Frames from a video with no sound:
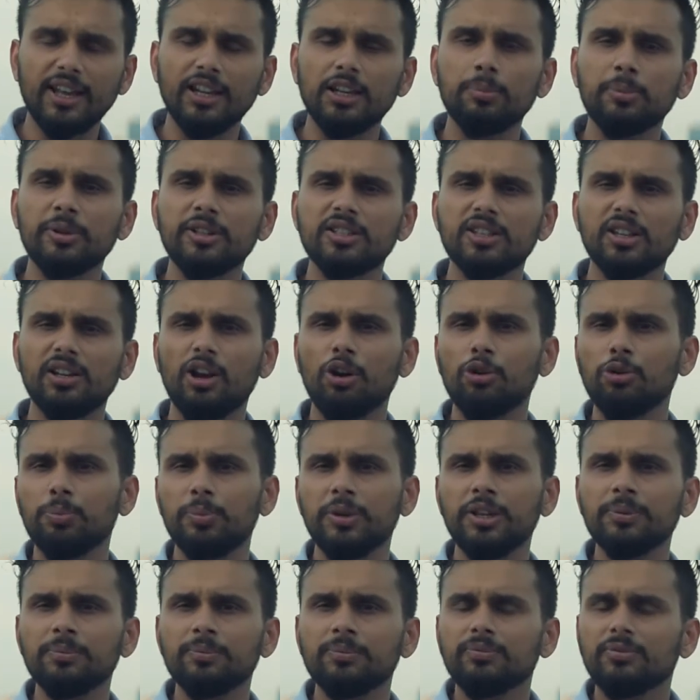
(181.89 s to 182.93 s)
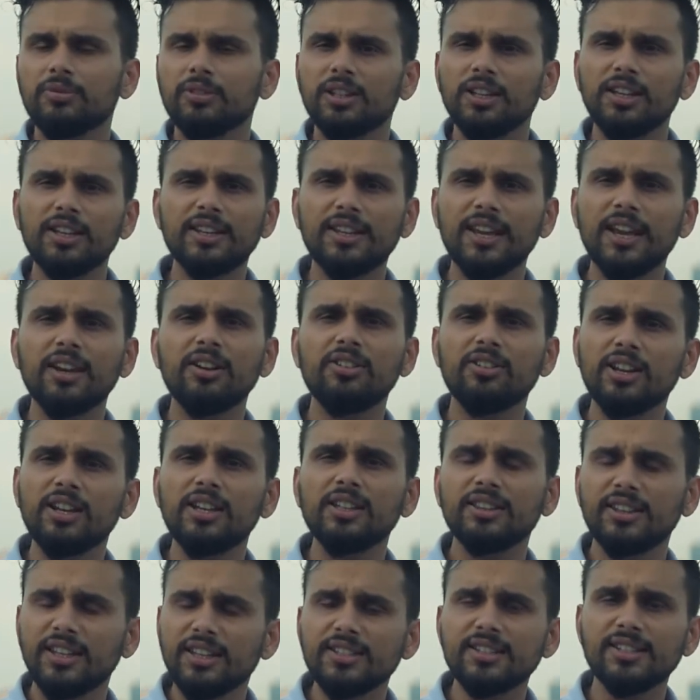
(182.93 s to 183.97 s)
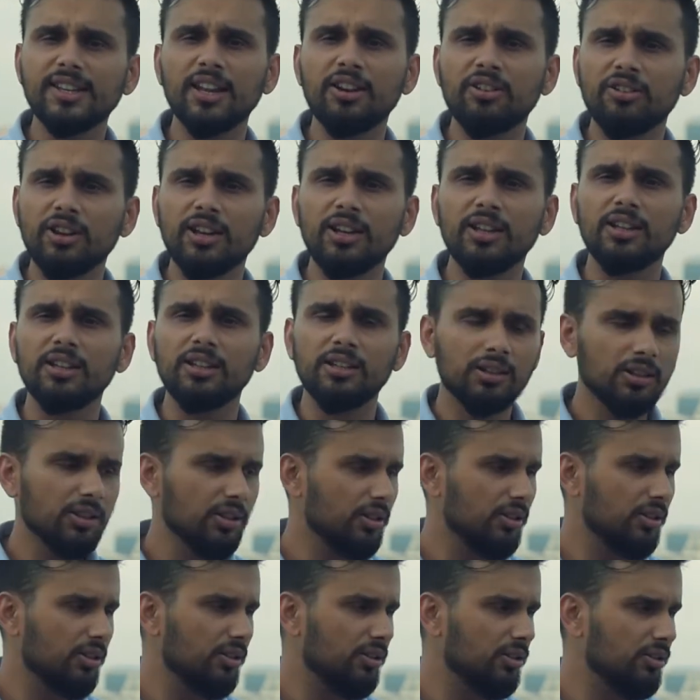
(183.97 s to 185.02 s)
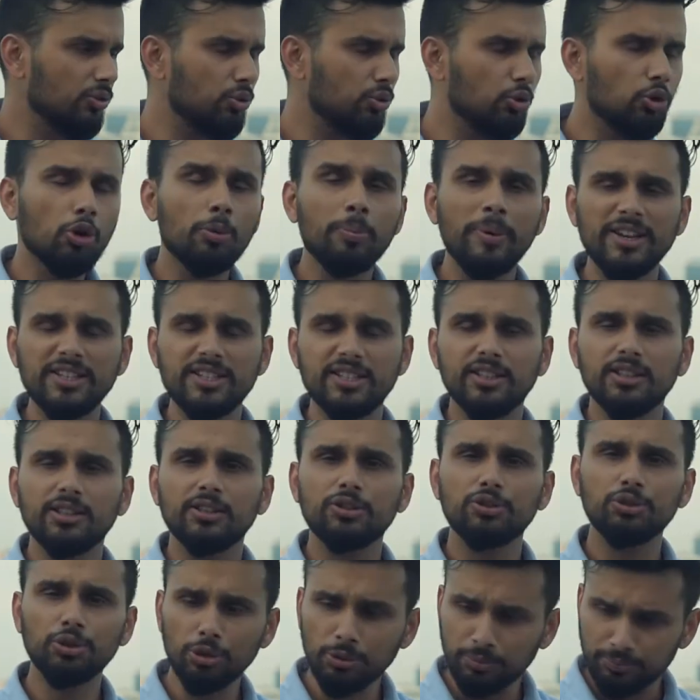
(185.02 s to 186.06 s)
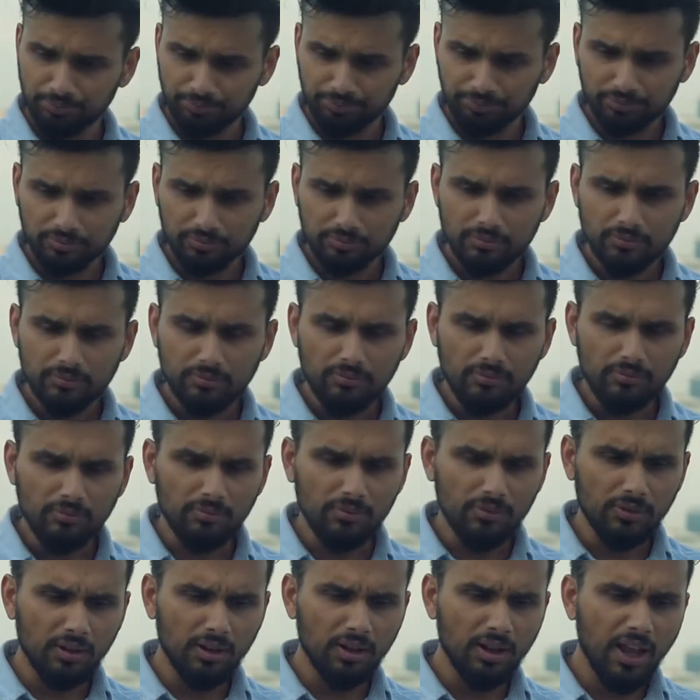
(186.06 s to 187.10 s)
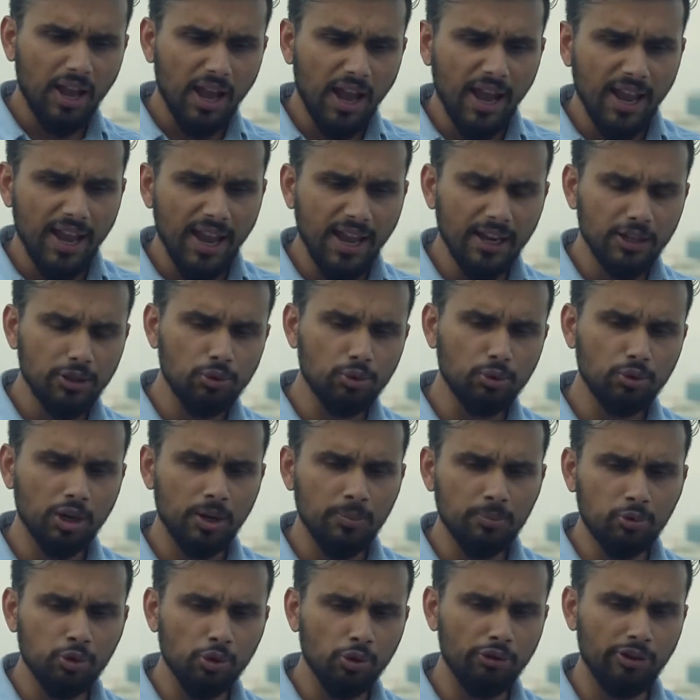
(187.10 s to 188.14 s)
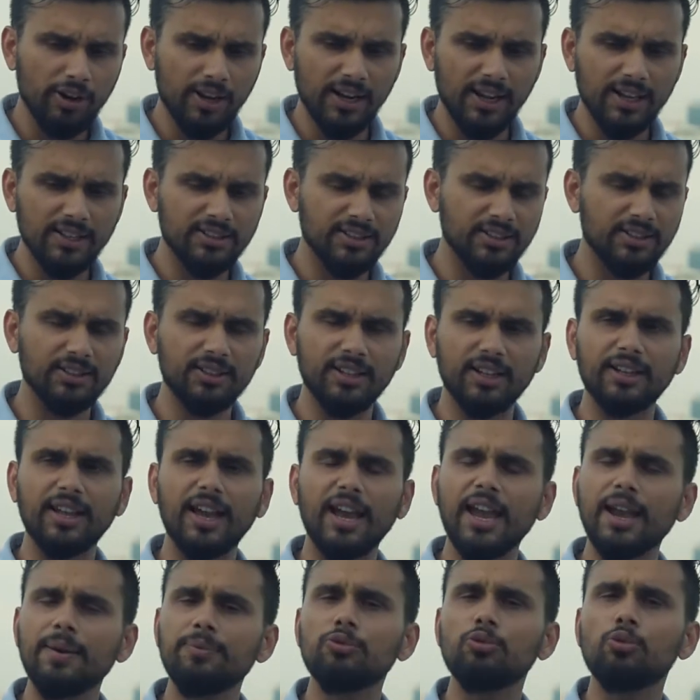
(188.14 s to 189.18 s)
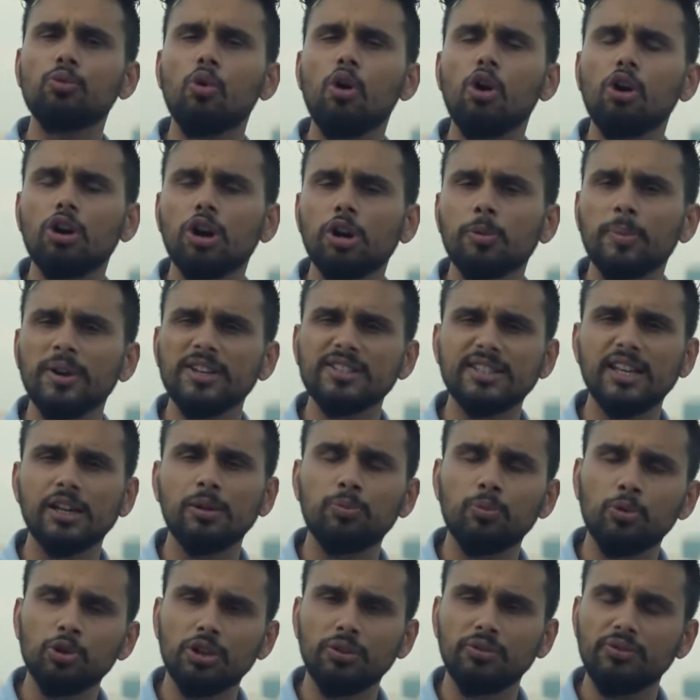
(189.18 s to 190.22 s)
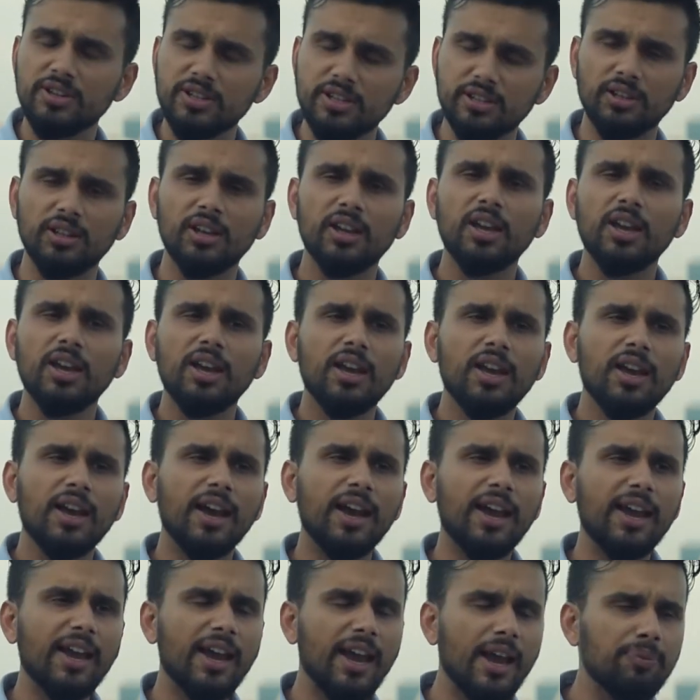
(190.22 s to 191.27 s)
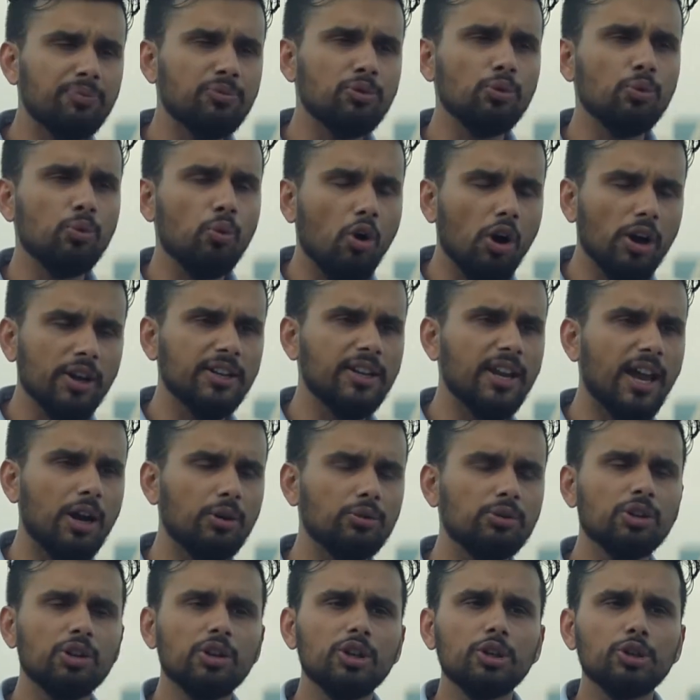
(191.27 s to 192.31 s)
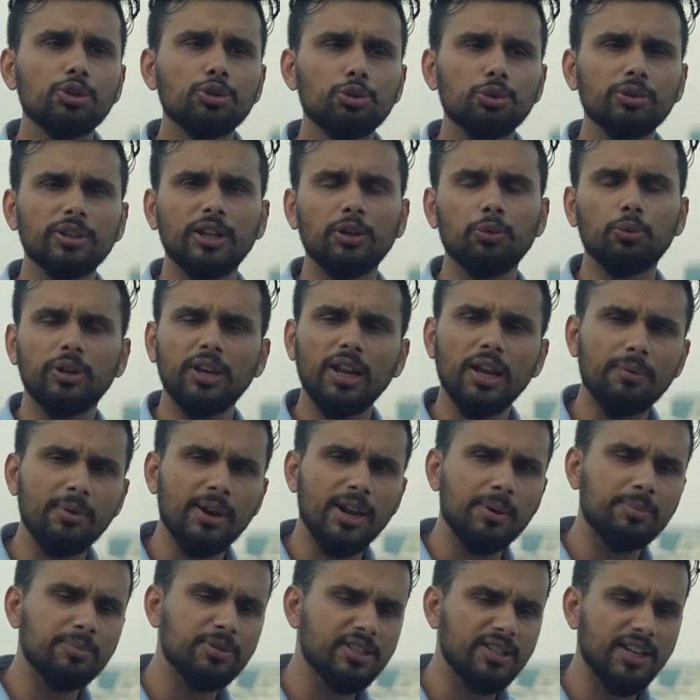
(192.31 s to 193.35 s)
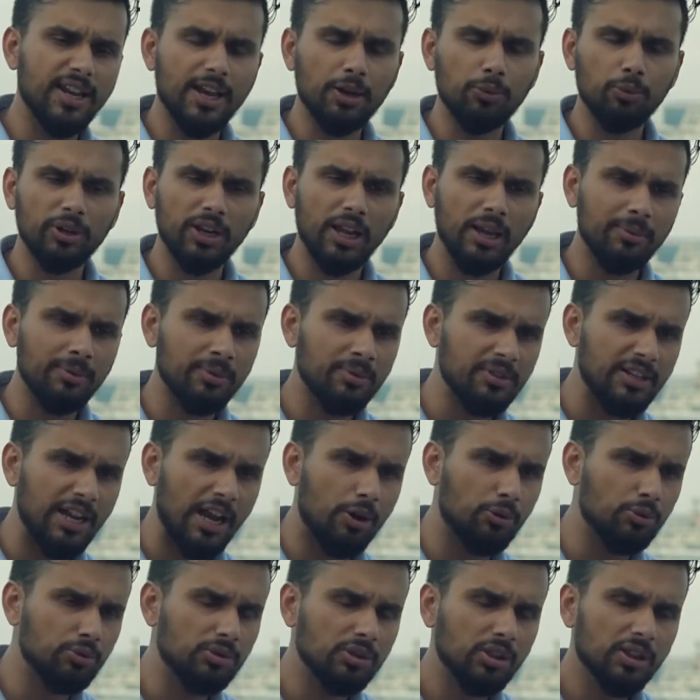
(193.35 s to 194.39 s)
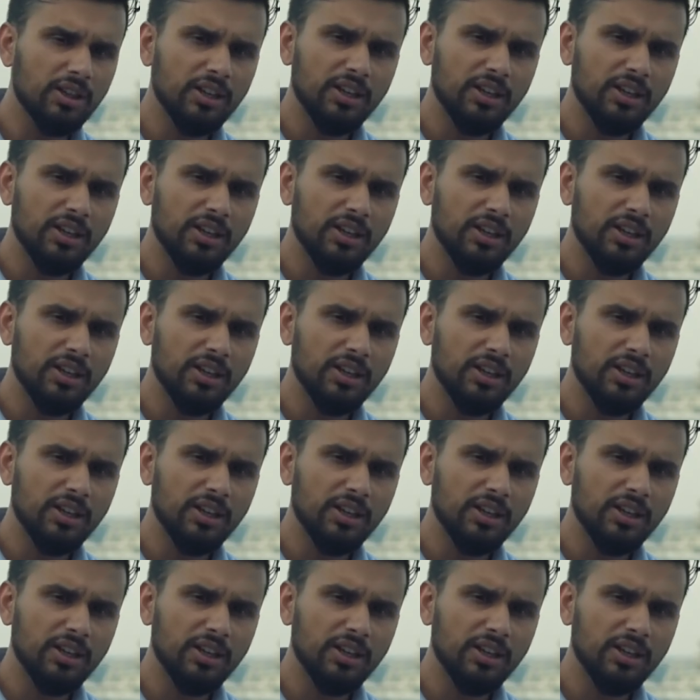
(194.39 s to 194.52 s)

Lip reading: elements around me, things can really go messy. So I had to come to a realization that I have to work on my self motivation. I have to work it out, so that whenever I'm sad, whenever I'm down,